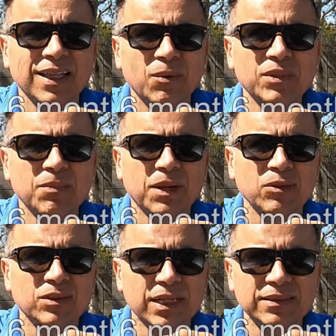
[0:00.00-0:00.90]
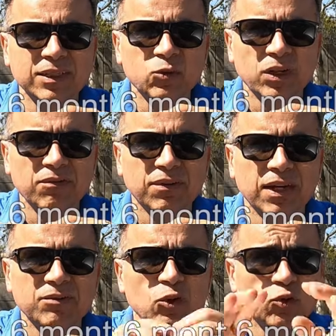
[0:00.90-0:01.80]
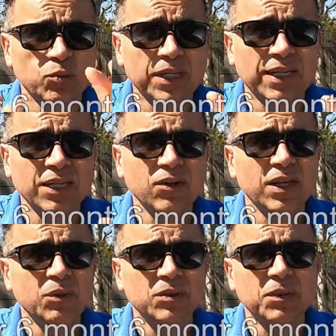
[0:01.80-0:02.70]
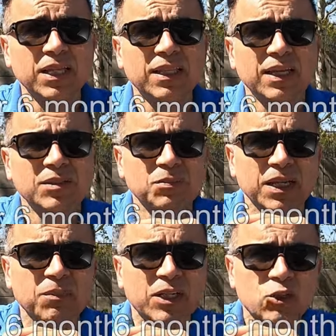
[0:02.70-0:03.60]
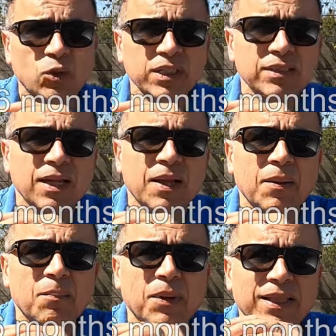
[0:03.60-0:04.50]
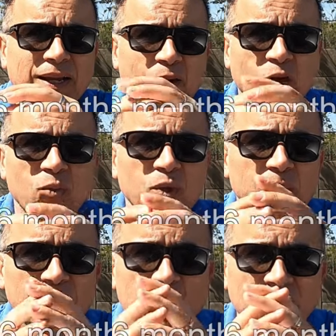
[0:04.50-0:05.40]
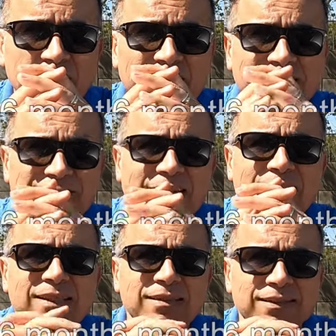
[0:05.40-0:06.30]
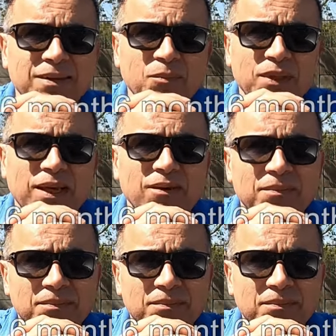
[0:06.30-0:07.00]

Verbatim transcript: That was about $1,625. So to be clear, that was money that I spent by choice, but the car would have been driving exactly the same without them.